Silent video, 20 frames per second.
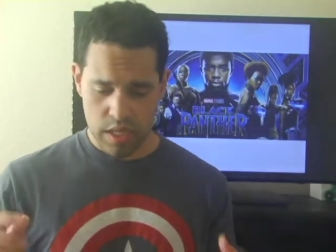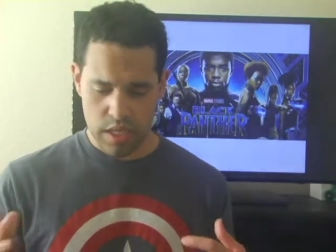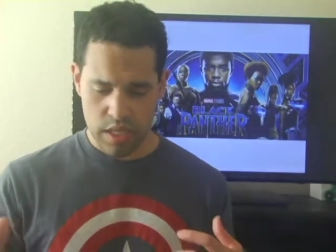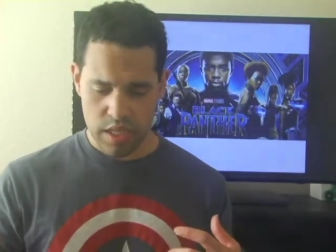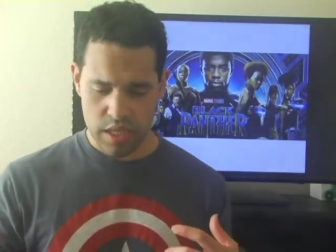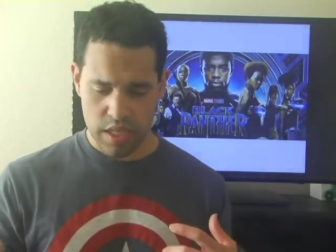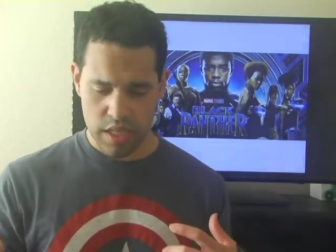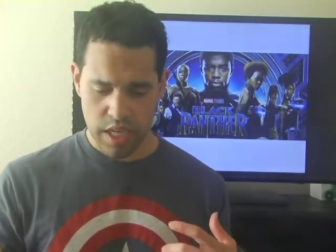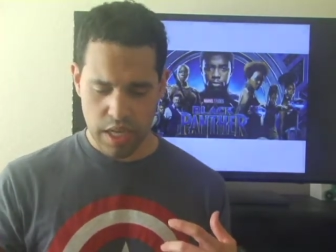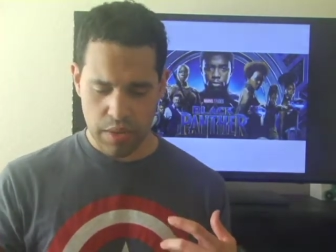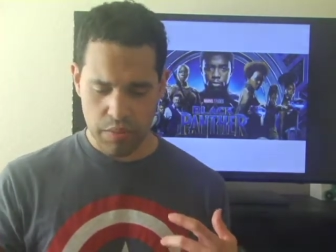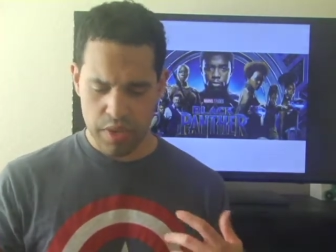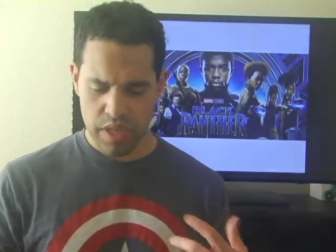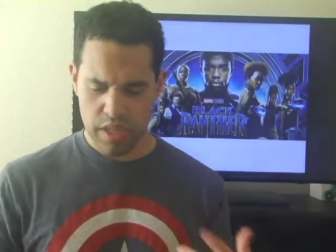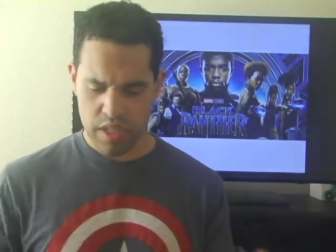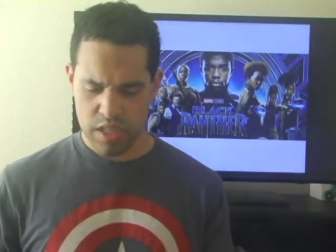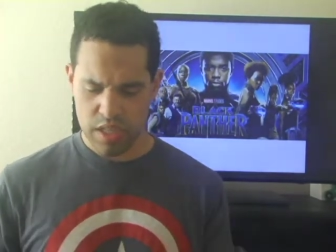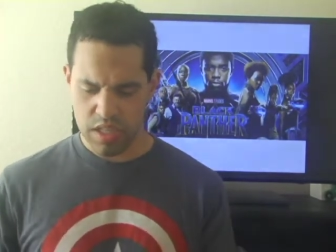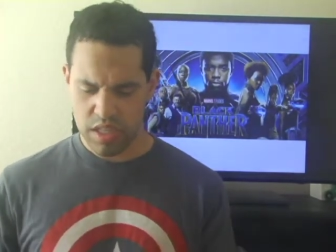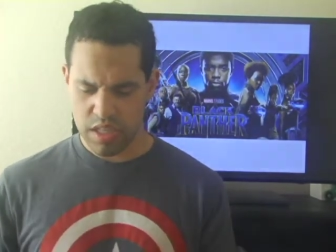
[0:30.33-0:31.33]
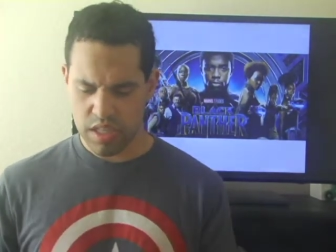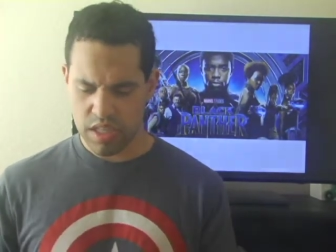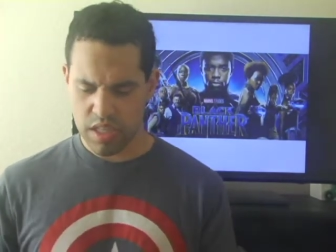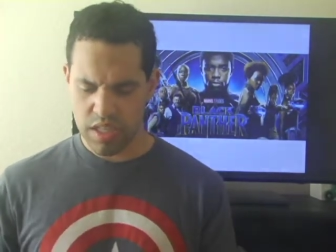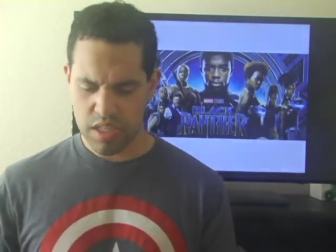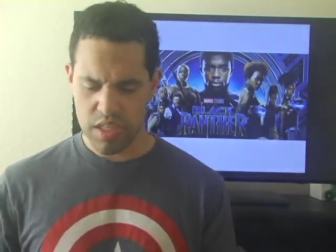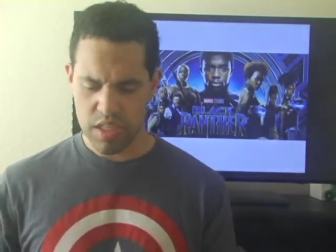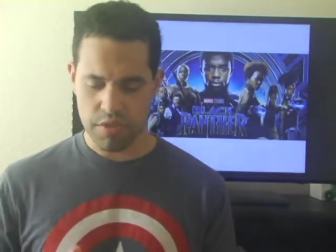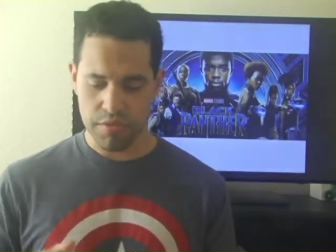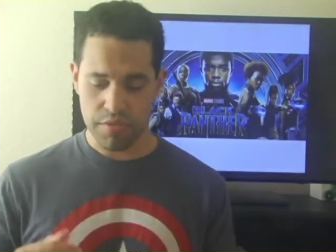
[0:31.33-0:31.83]
It's got
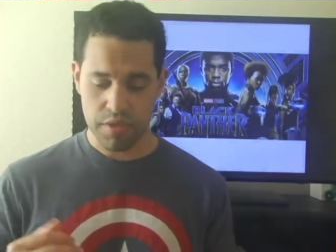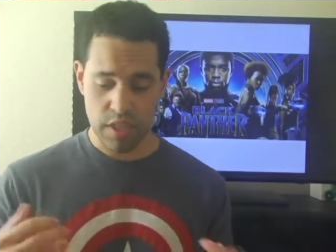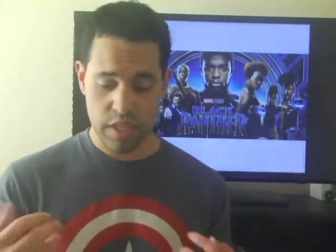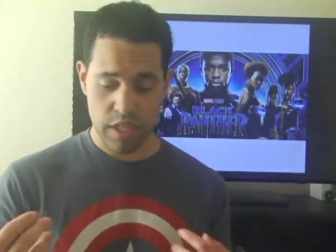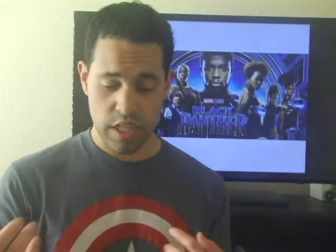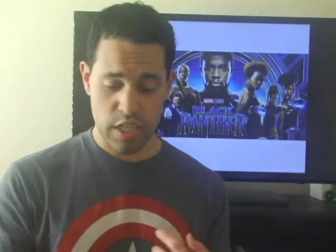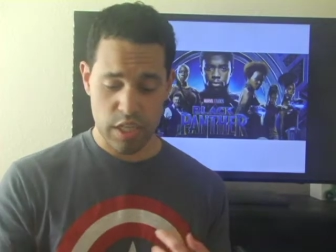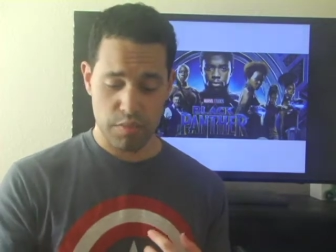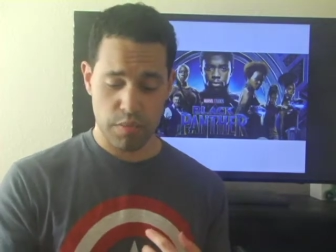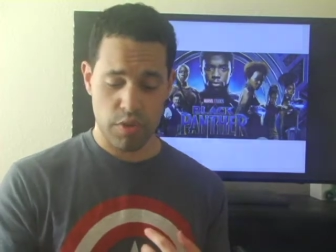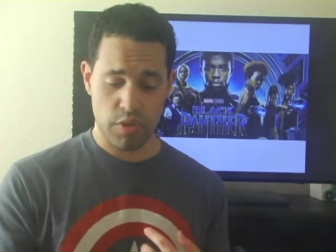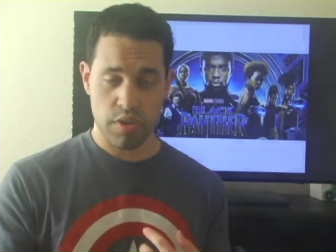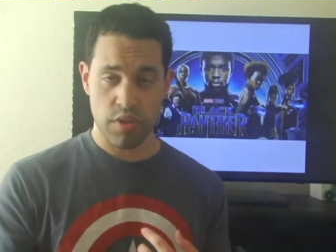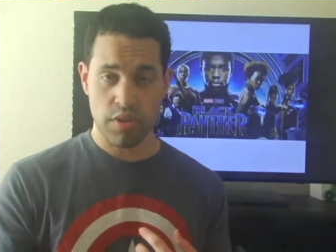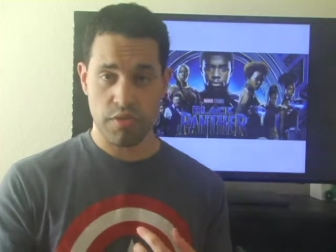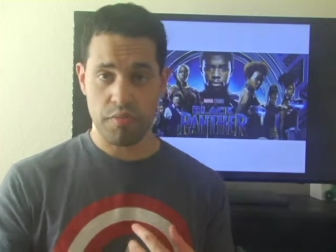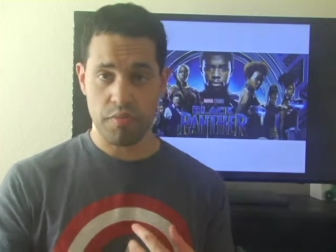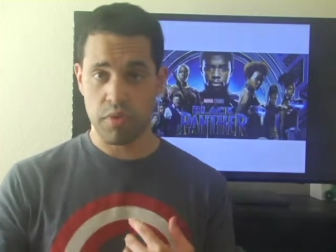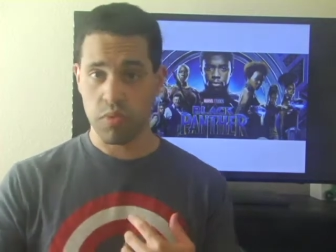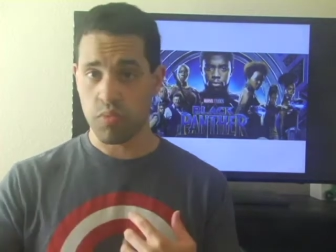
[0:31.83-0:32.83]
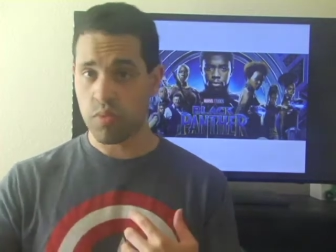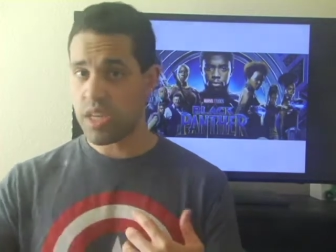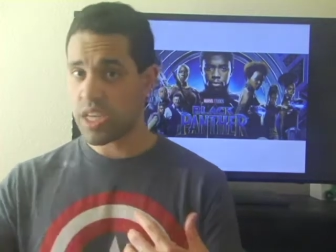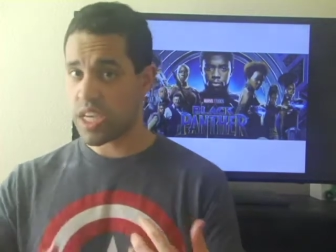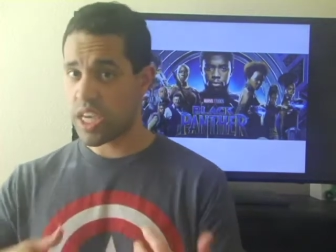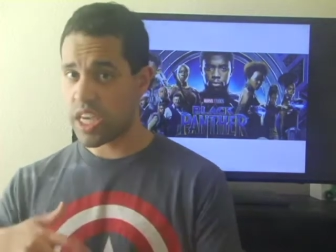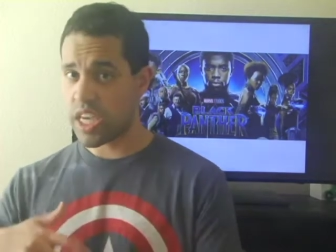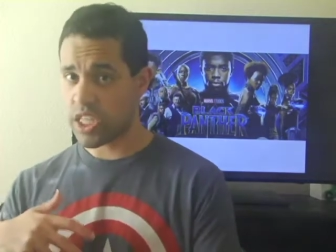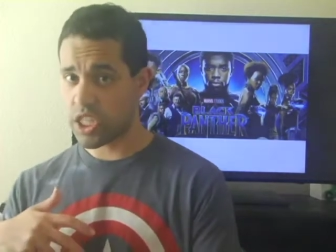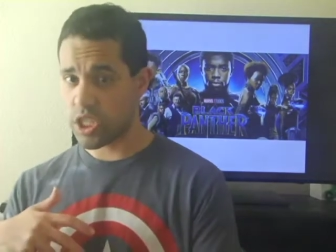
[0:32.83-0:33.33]
weaknesses, the villain has motive, but
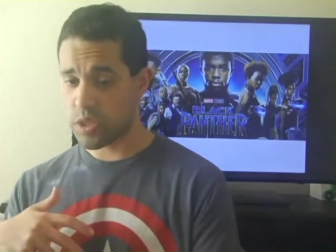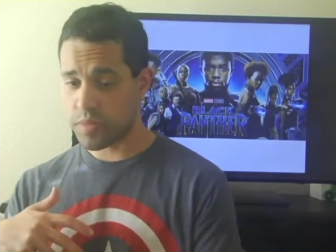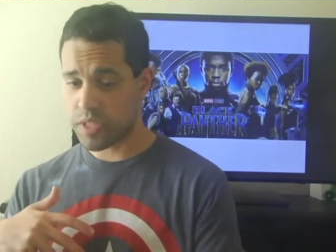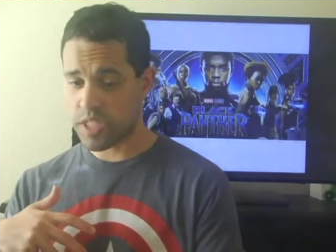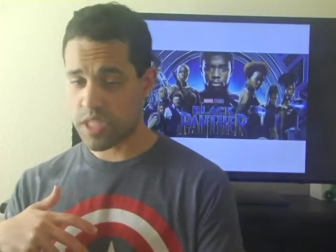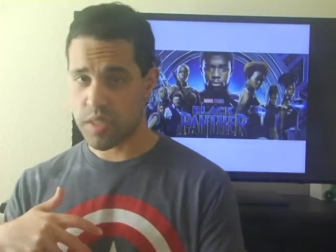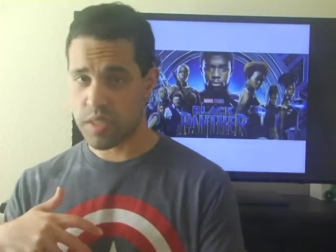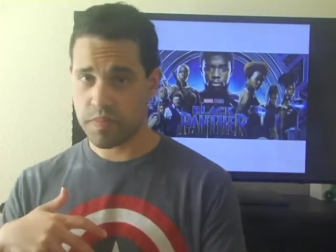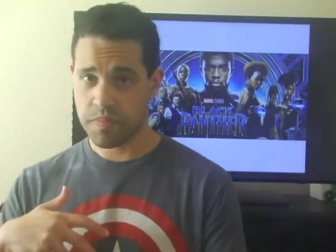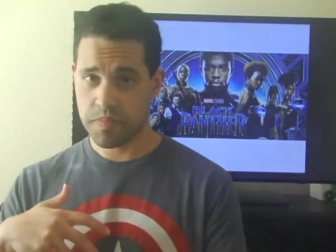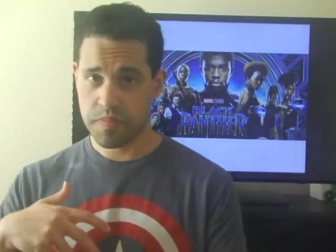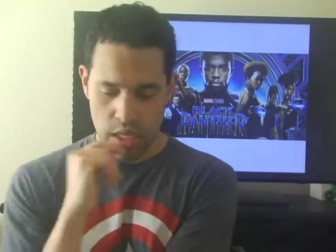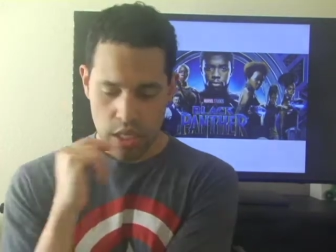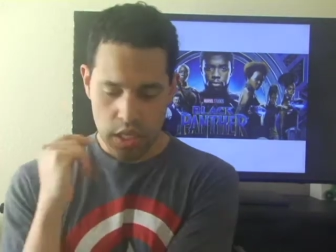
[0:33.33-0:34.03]
weak henchmen.